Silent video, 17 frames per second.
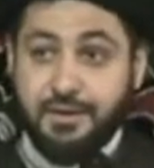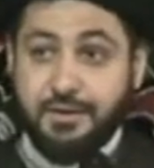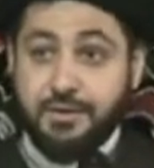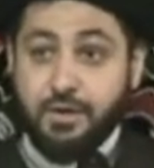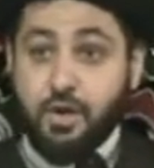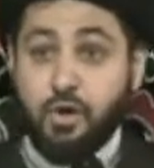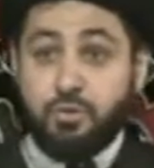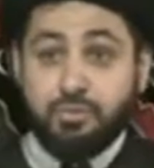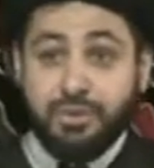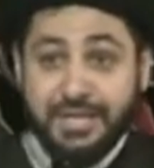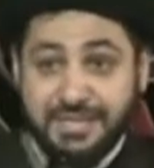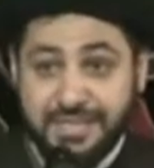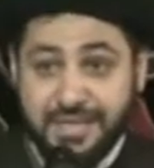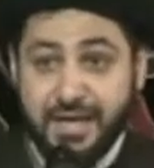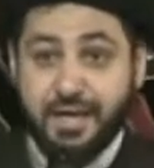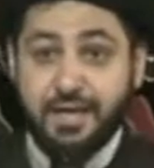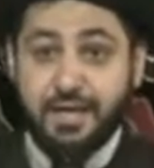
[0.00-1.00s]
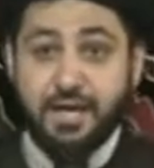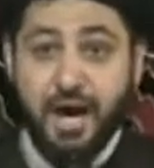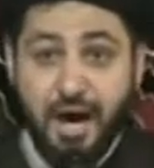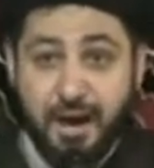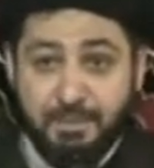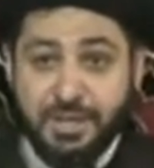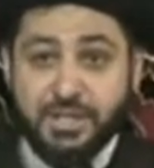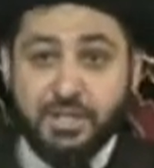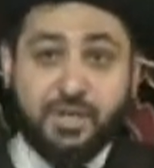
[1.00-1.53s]
You go read the
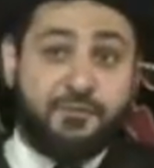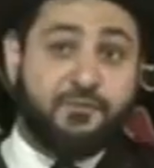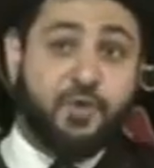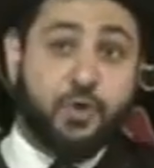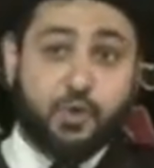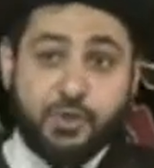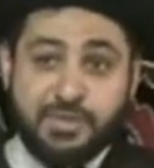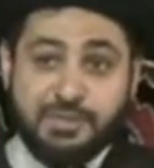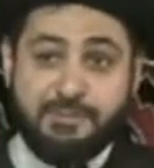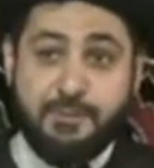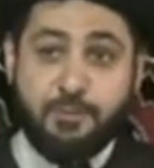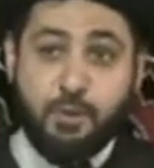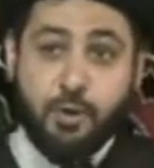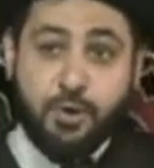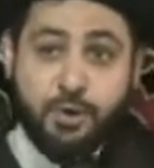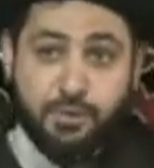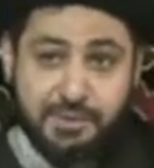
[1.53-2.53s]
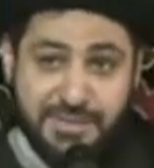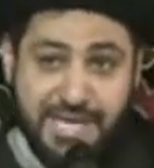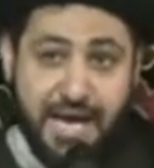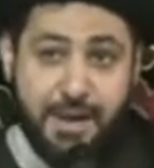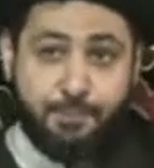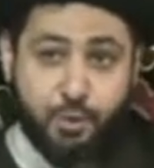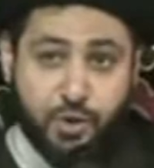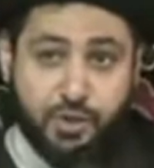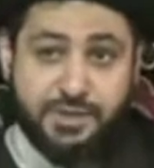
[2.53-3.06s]
comments of those people who use
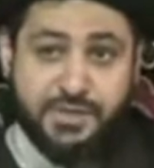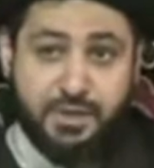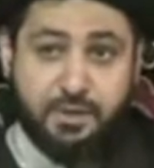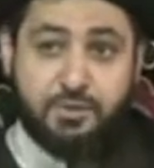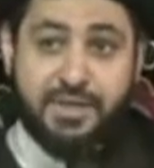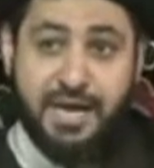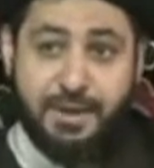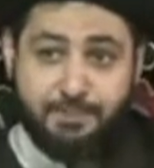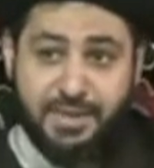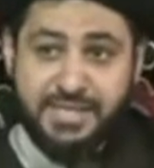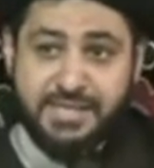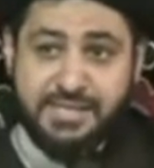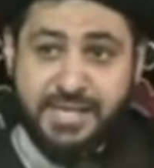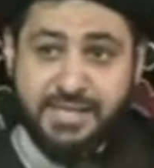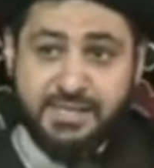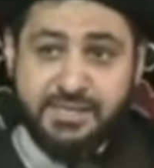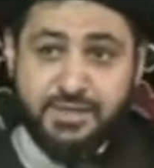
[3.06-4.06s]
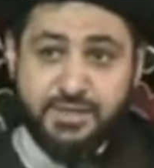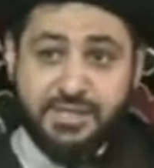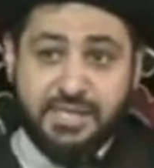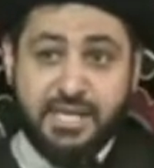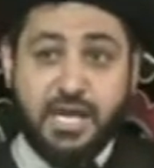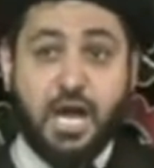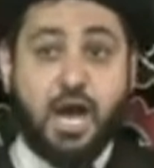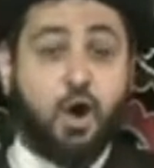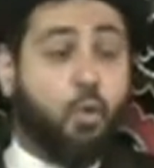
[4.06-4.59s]
that person or that business to
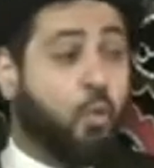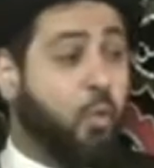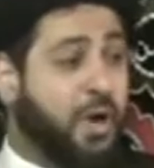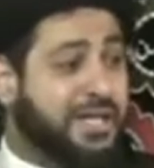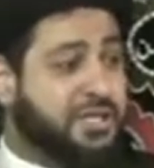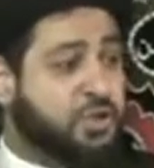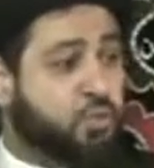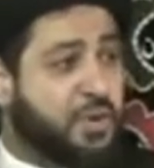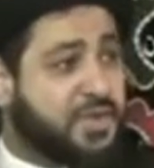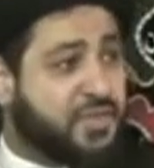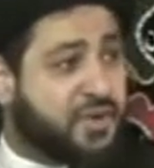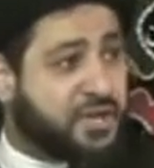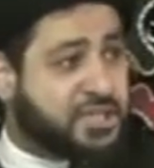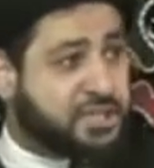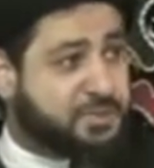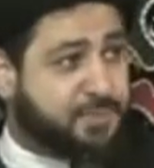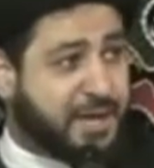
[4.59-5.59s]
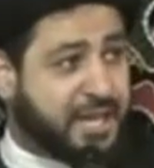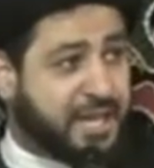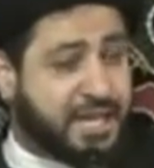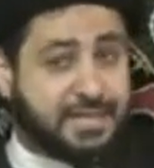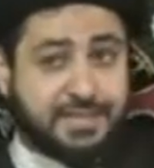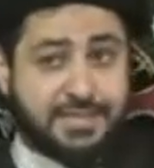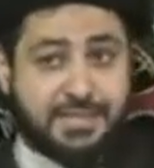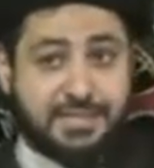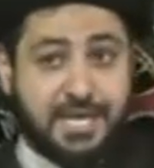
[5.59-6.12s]
see what were their
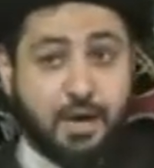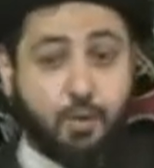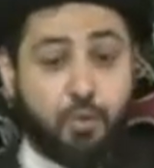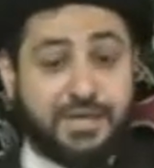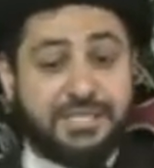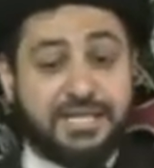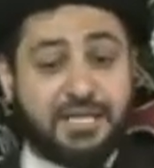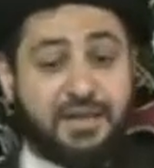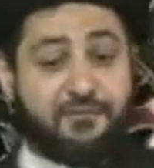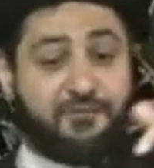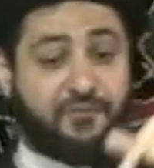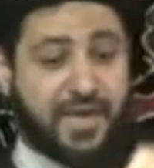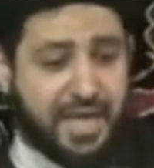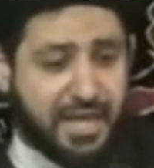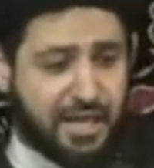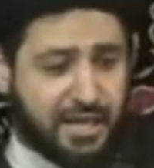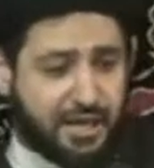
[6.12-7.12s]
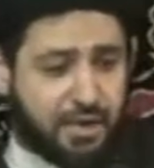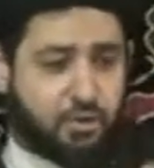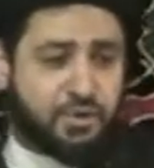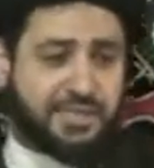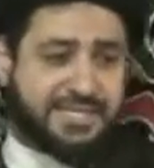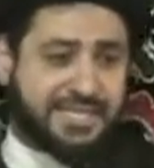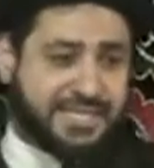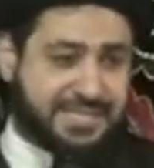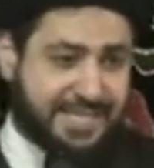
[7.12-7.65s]
experience. Was it a failure or
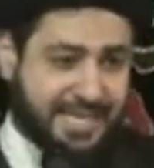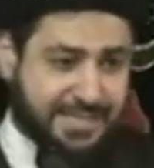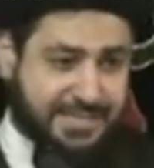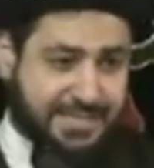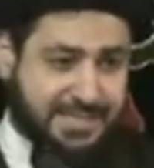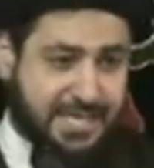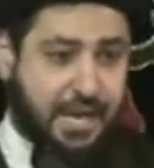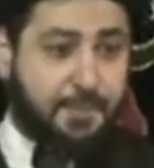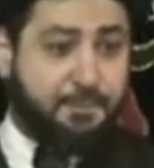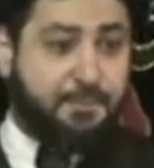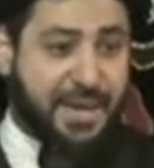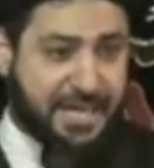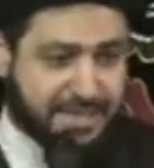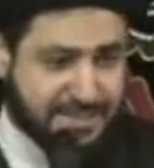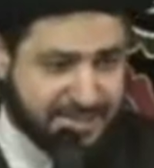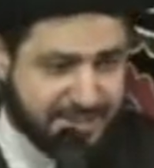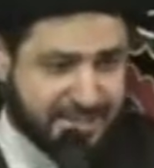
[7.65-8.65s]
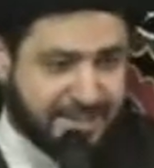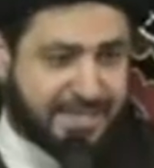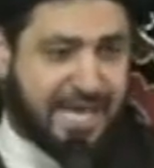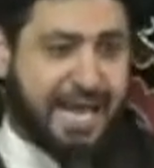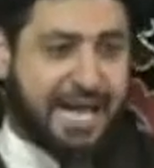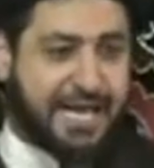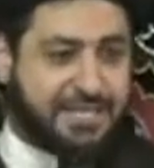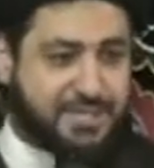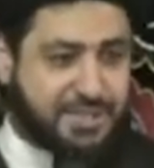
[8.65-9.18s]
success? Based on
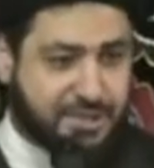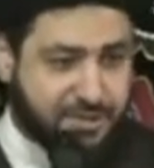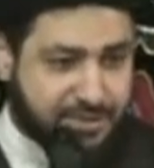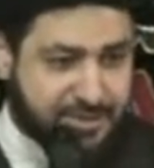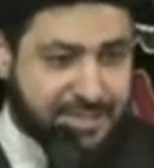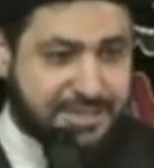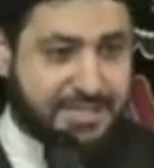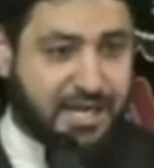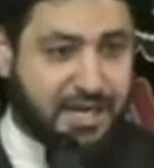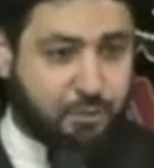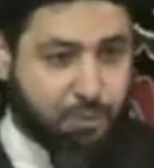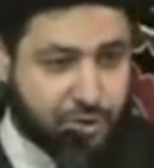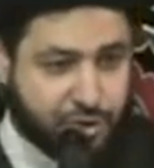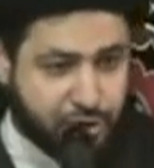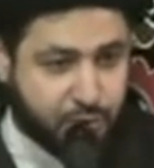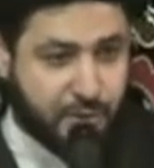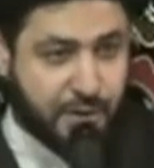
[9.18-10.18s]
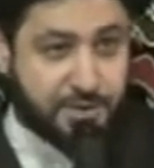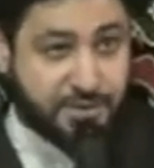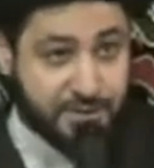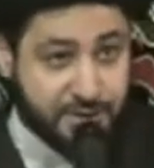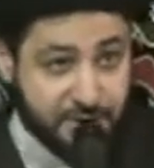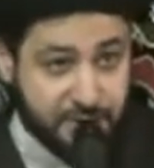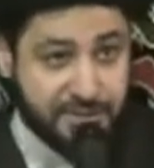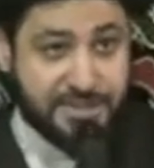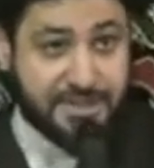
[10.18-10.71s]
that, you decide what you want to
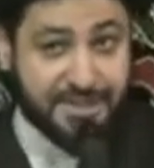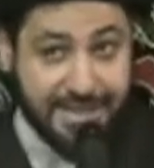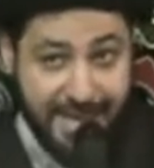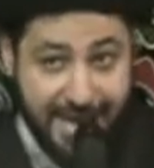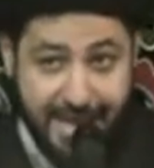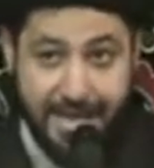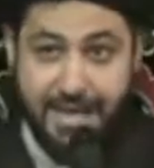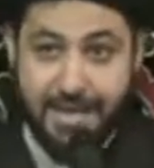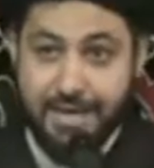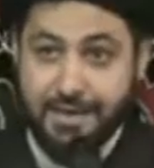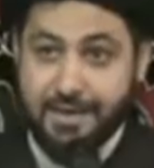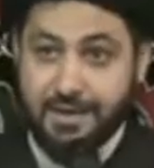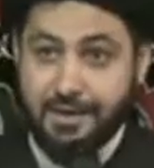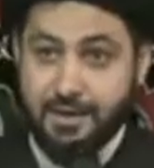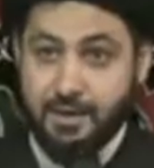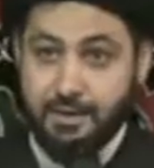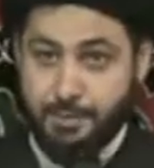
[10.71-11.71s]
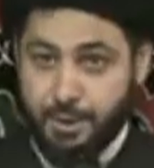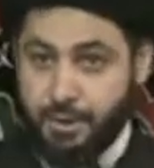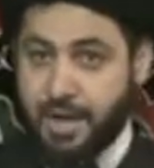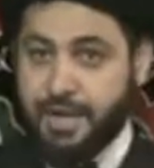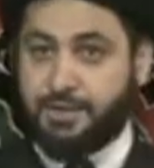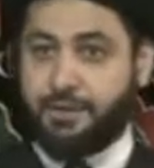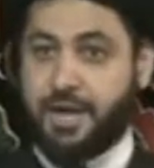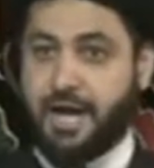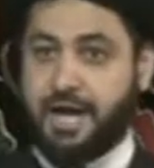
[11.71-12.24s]
do today. Am I
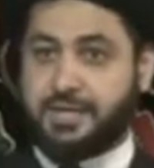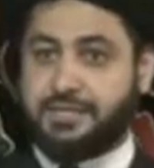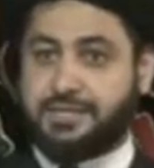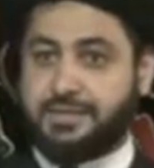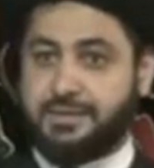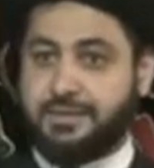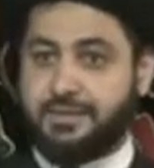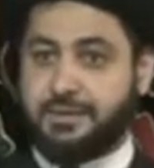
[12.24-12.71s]
right or not?